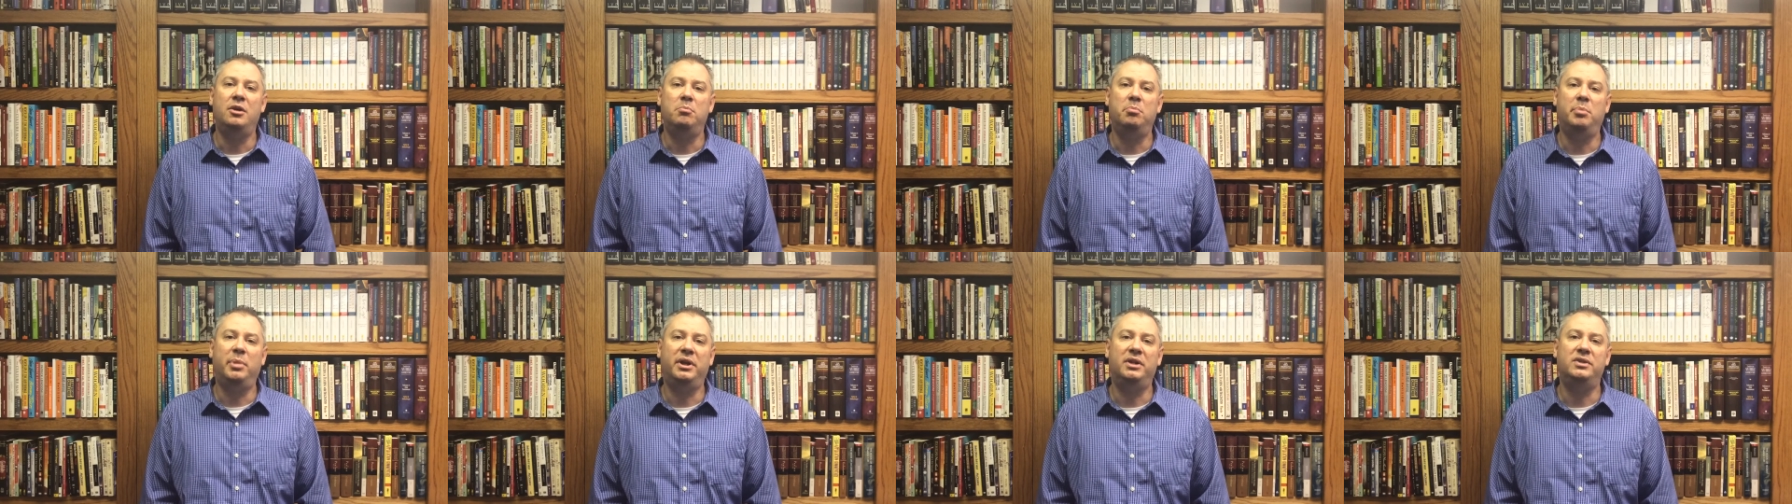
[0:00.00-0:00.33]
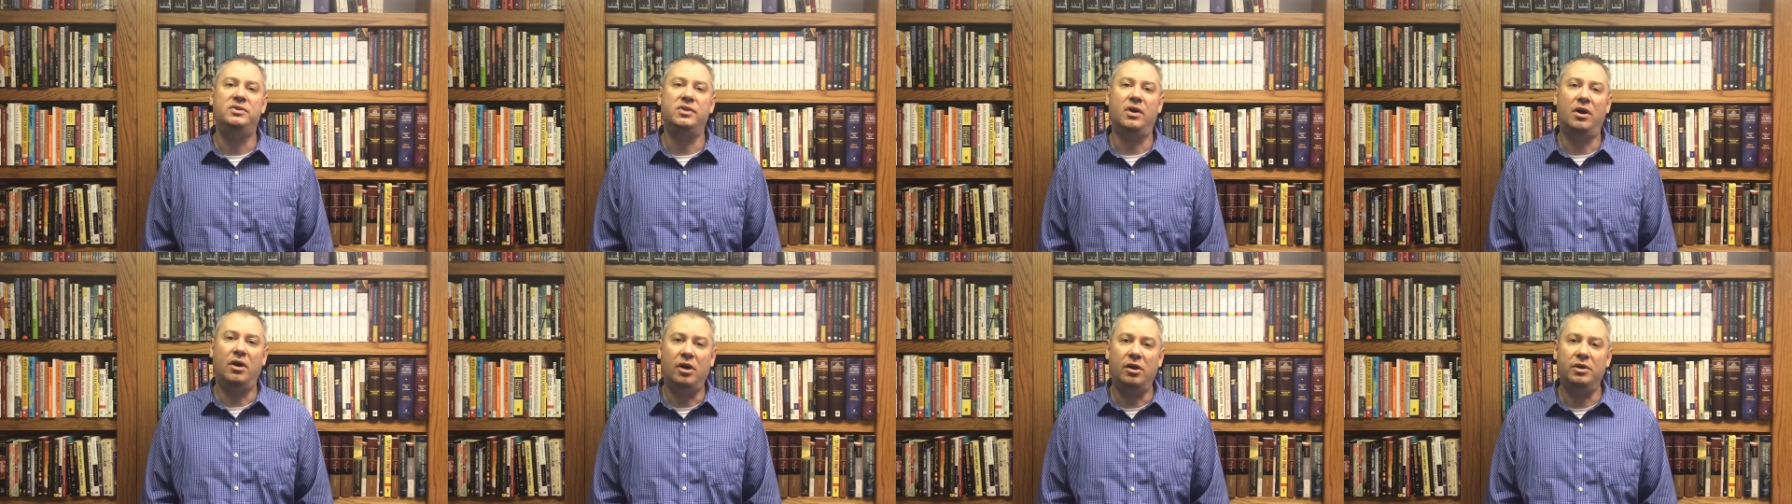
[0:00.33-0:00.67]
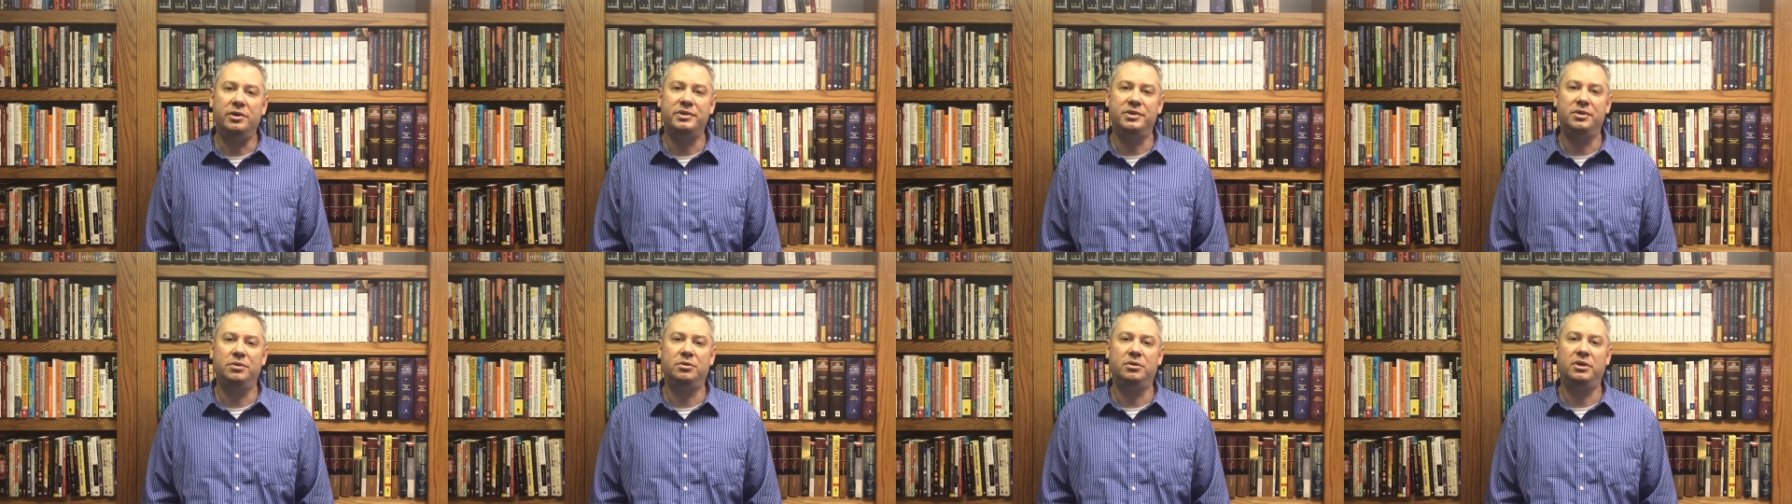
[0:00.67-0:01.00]
but it's
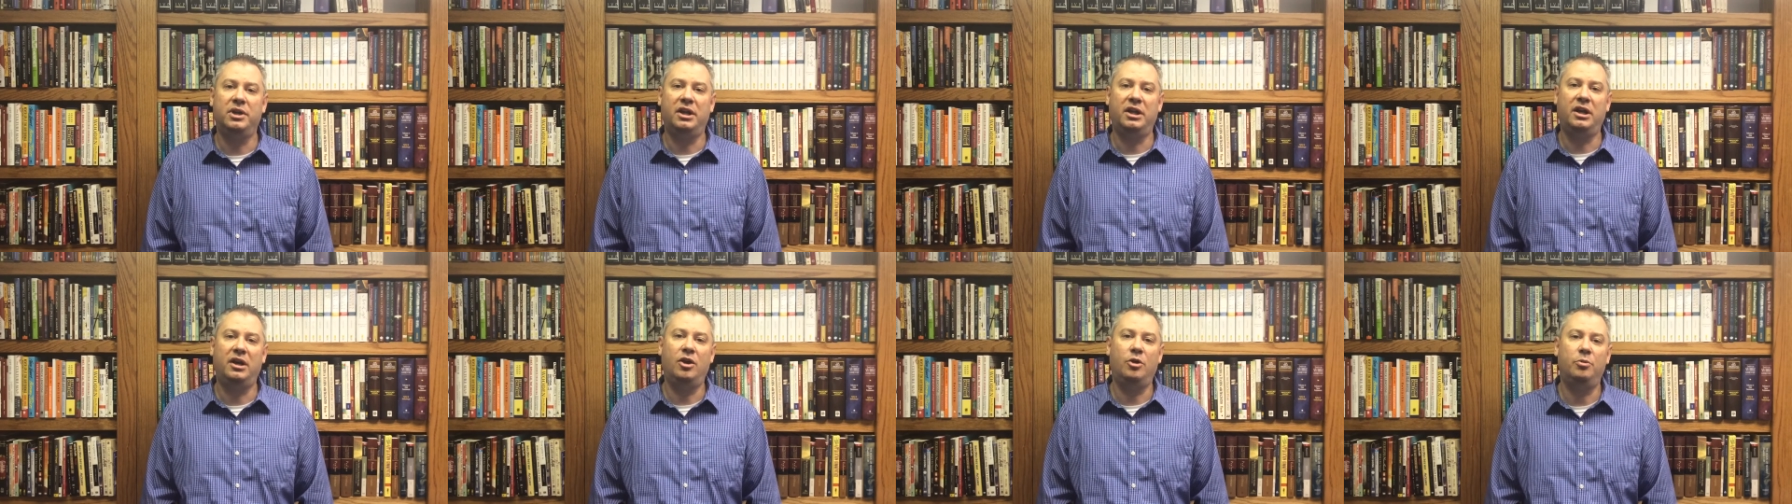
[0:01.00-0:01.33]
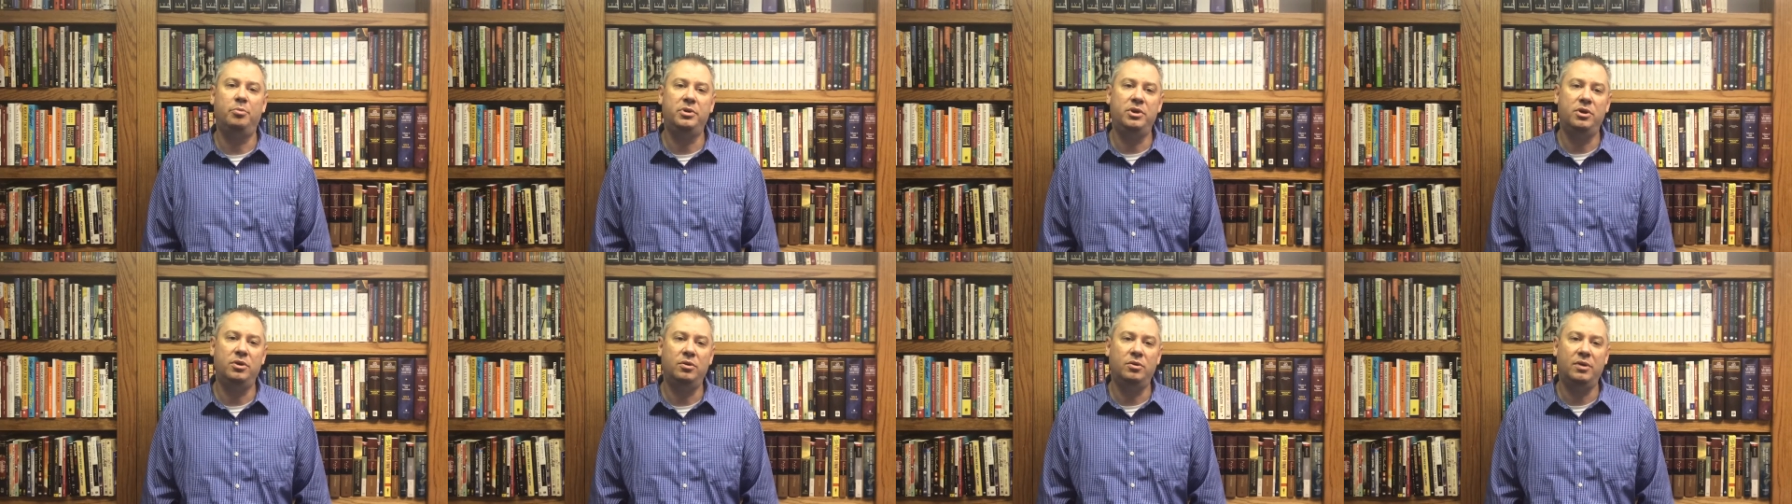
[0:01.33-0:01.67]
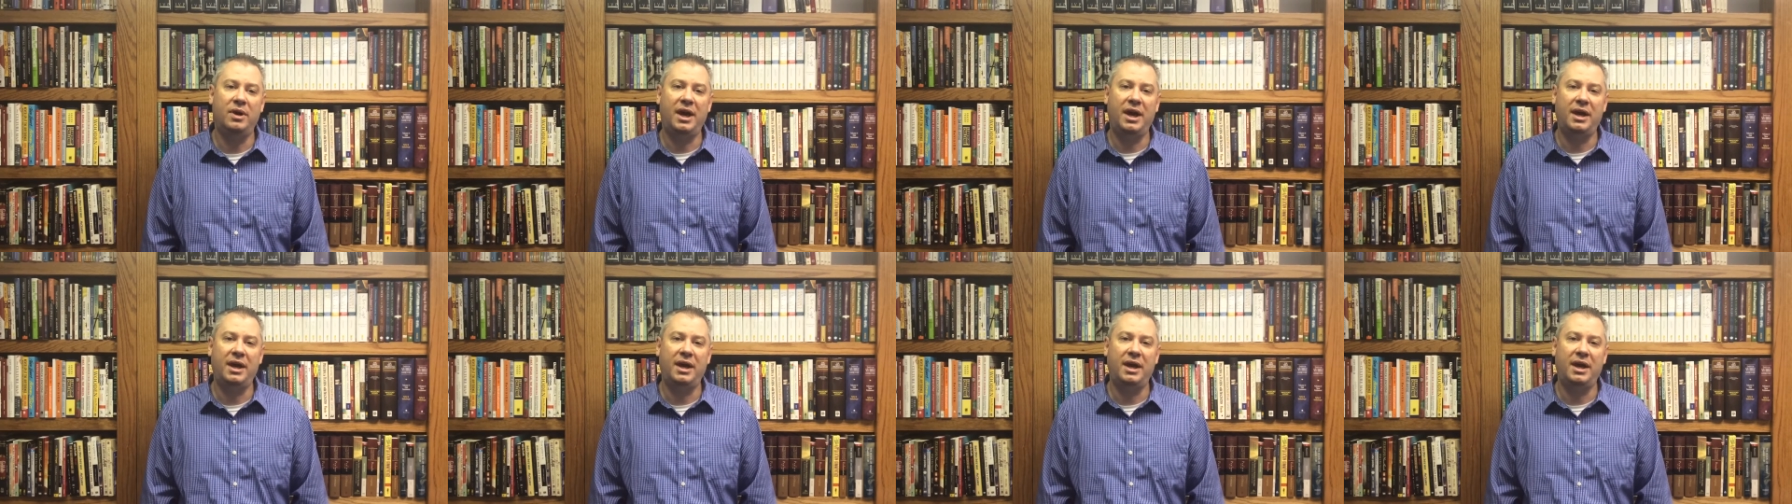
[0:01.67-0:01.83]
also going to help you